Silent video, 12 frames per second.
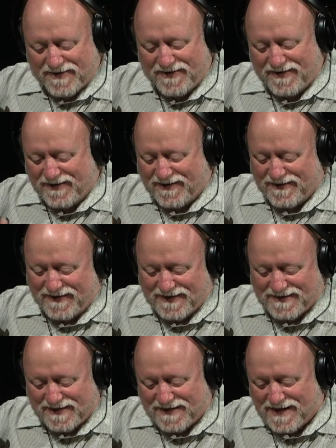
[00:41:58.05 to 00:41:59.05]
the
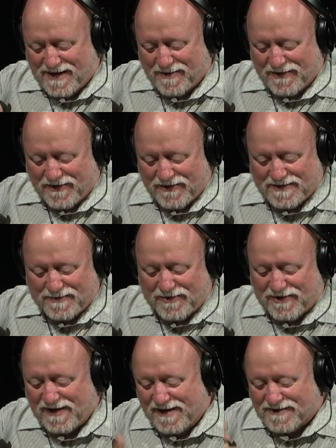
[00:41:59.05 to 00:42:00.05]
things to come and the Holy
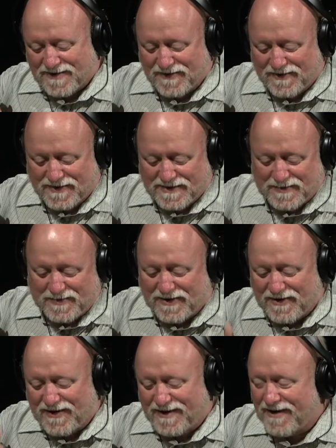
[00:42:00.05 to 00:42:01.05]
particulars of the Holy
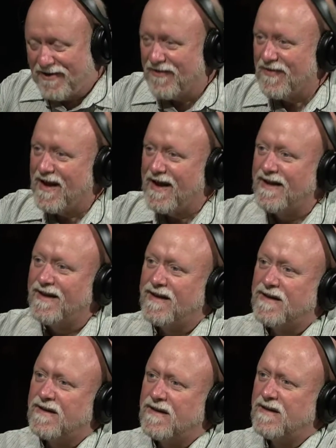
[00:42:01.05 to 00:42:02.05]
Spirit and all that,
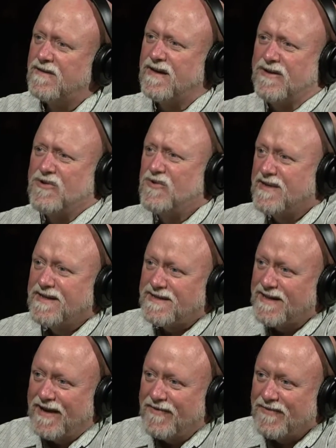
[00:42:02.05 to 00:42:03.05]
then who is
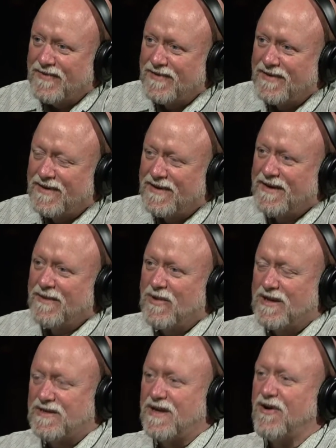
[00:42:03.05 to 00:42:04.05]
saved? Yeah.
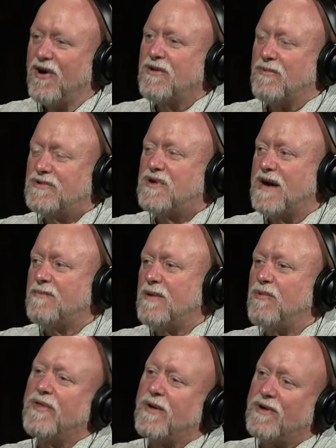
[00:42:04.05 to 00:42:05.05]
Because the argument would try to be,
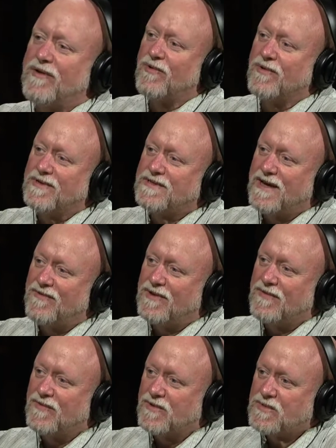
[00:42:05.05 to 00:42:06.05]
well, they were really saved in
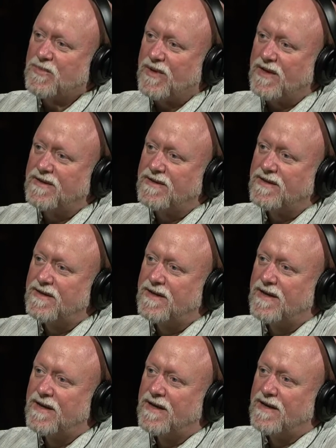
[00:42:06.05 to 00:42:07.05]
the first place.
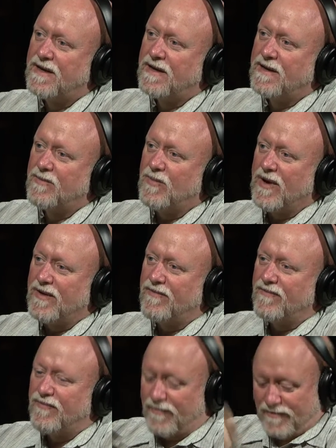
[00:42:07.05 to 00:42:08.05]
But
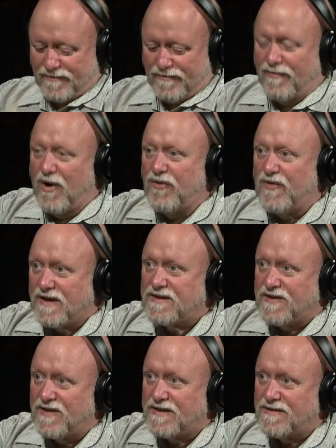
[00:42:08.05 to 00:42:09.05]
yeah, they had con- this,
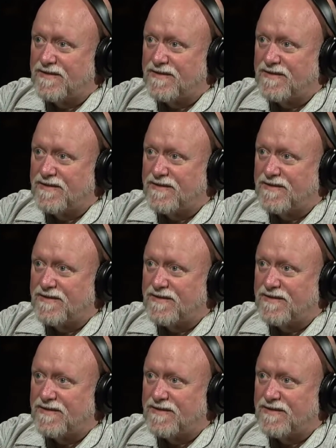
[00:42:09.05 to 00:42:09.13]
they this, had